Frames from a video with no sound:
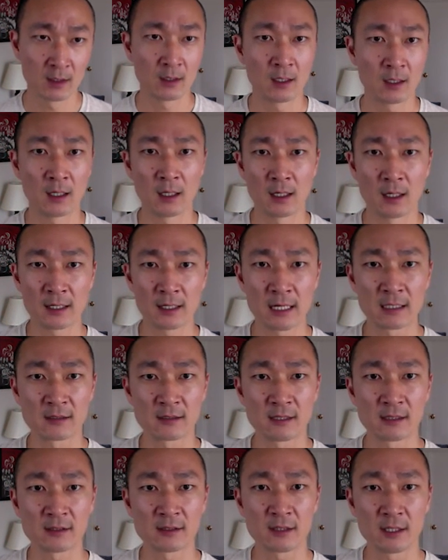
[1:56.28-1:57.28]
Again, it
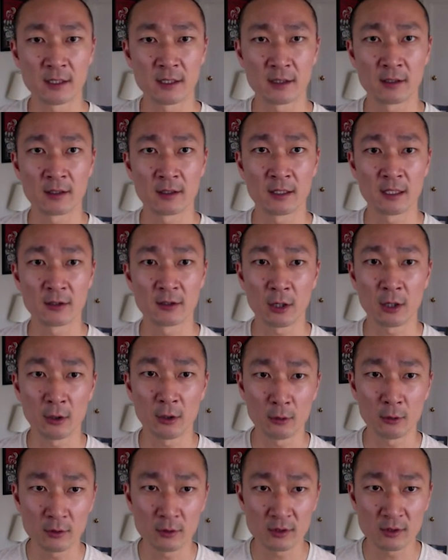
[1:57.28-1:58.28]
says here the
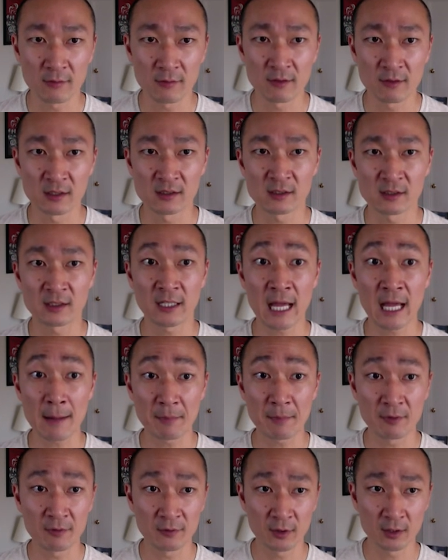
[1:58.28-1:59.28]
toes of the slapped
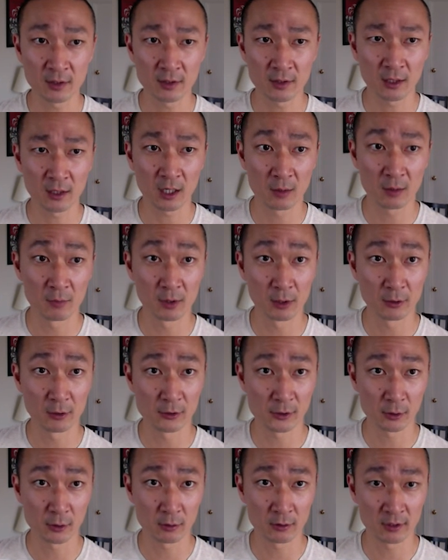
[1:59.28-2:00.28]
foot are below
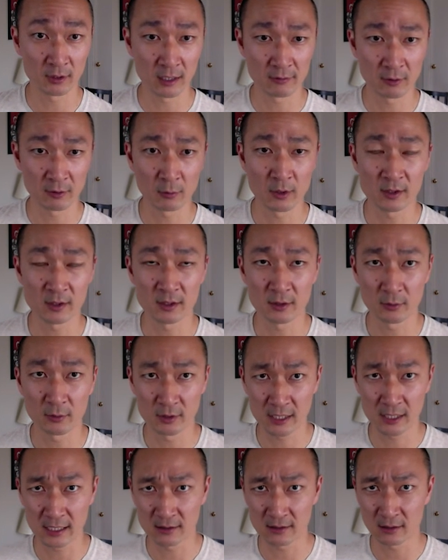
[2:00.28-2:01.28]
shoulder level, which
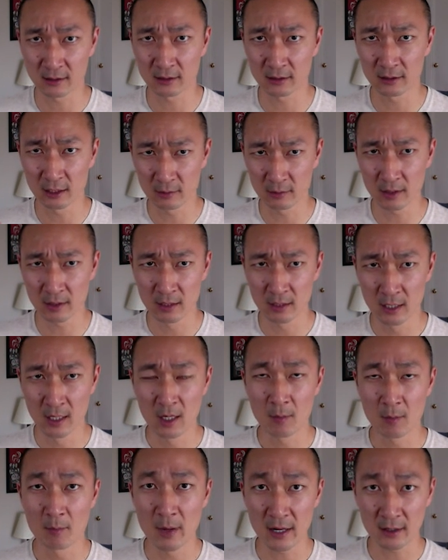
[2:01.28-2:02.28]
has a little bit
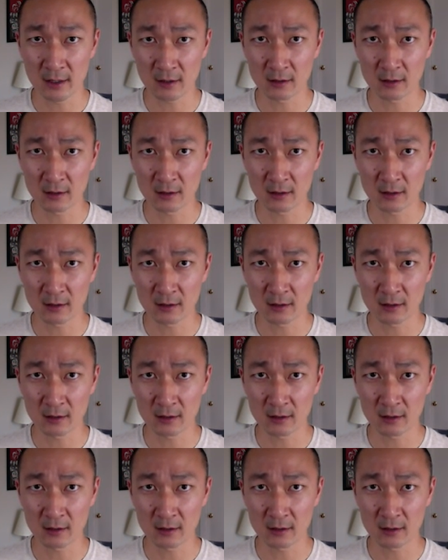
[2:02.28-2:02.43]
better